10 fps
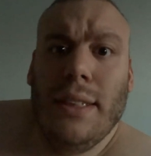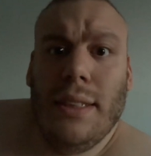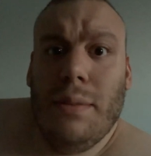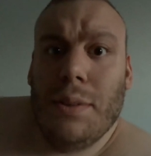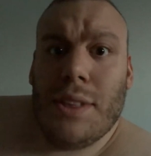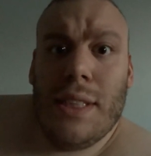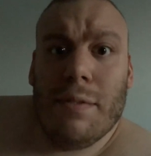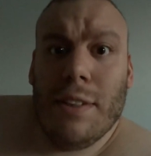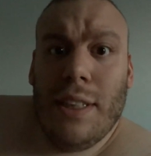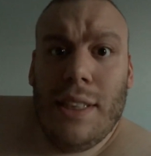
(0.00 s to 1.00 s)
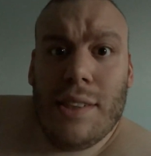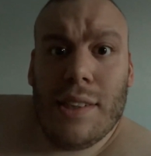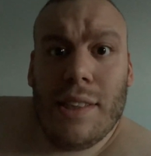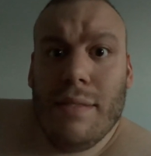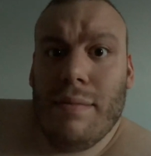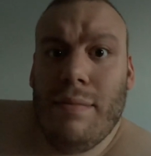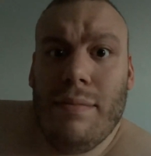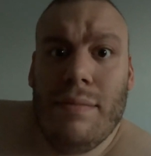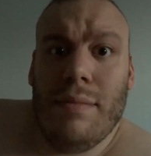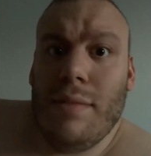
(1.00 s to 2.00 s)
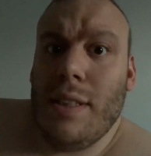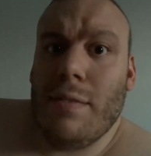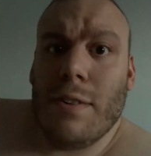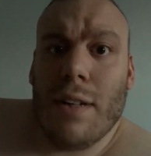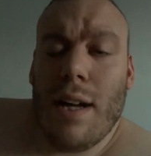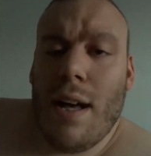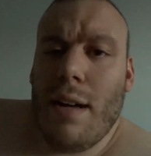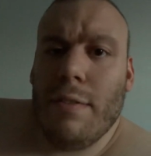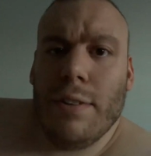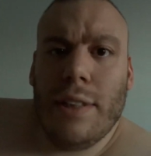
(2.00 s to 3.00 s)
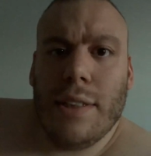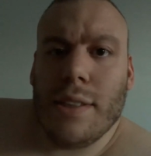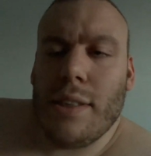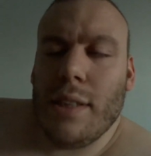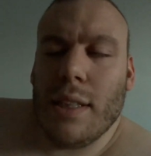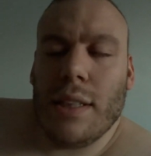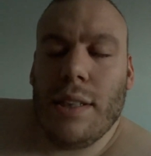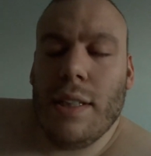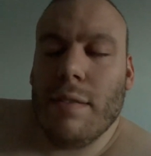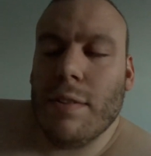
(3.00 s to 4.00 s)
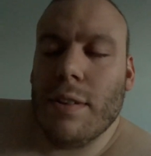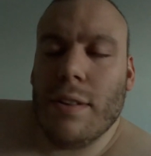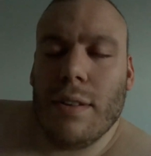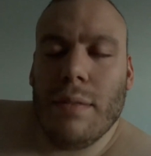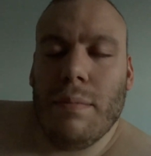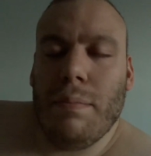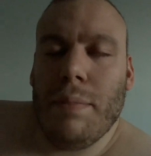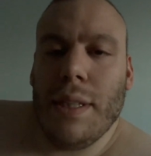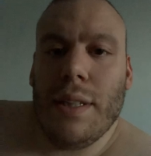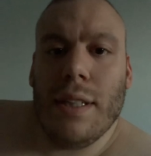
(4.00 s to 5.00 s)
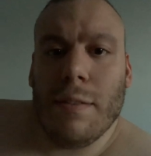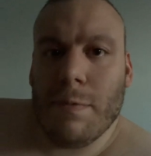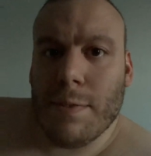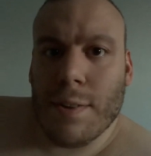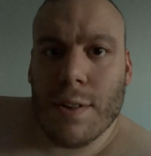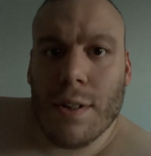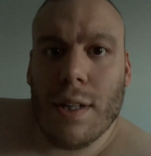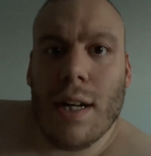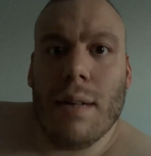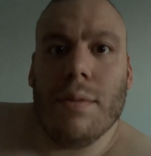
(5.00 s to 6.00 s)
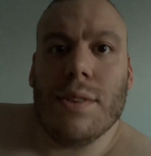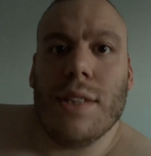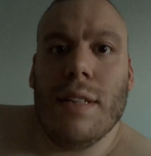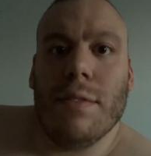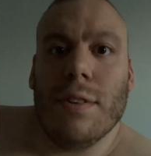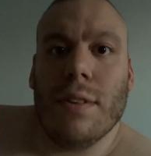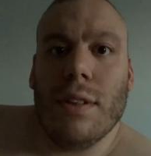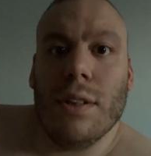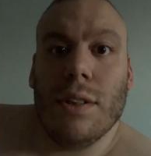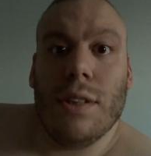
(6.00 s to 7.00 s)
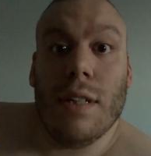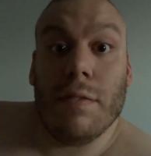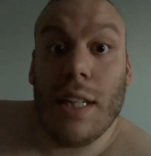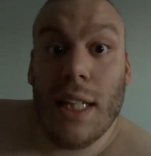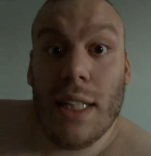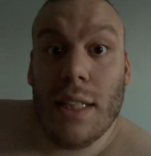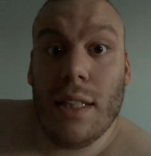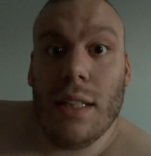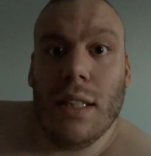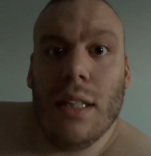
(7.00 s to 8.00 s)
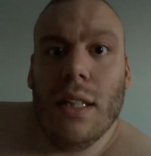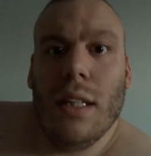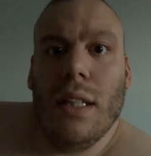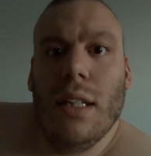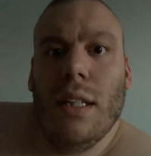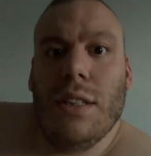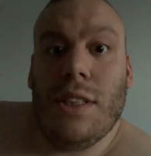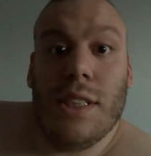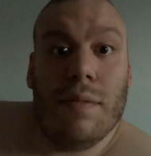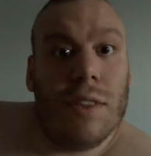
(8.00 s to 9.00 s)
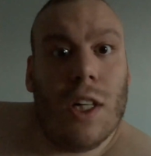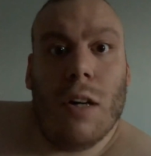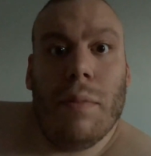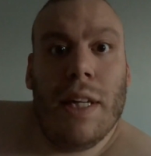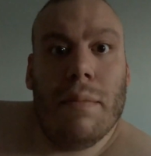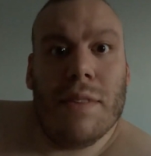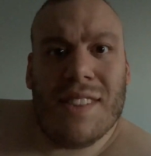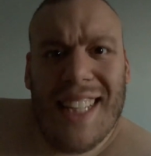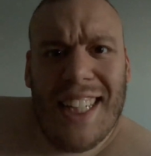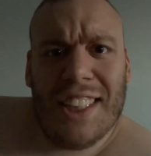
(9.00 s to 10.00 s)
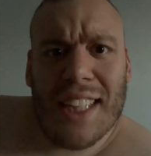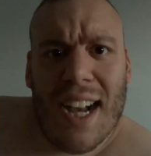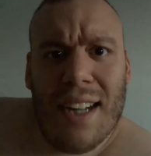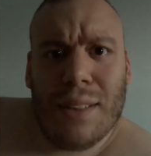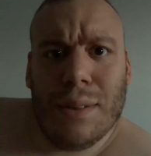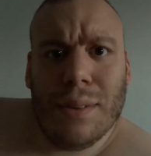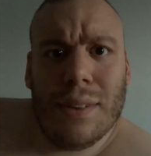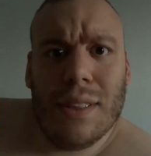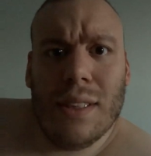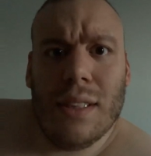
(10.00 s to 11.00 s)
It was never easy. Never, ever easy. I could never be enough for her. I was never a good enough kid. She's even called me a mistake child.